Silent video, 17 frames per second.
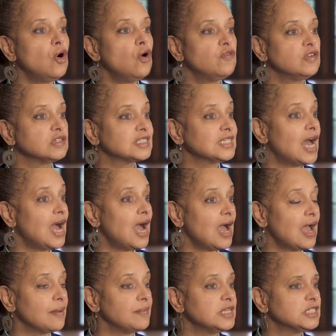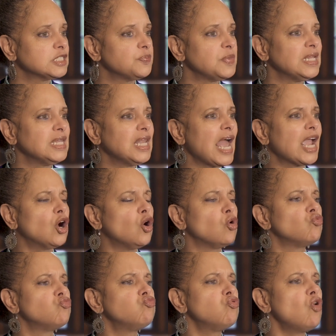over time has been like a
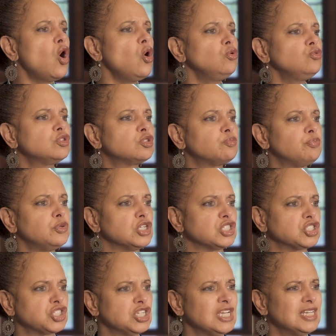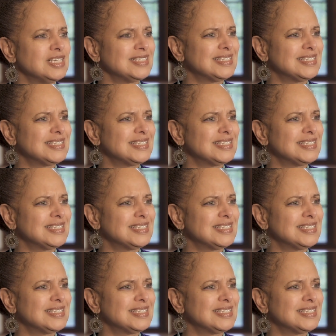rose bush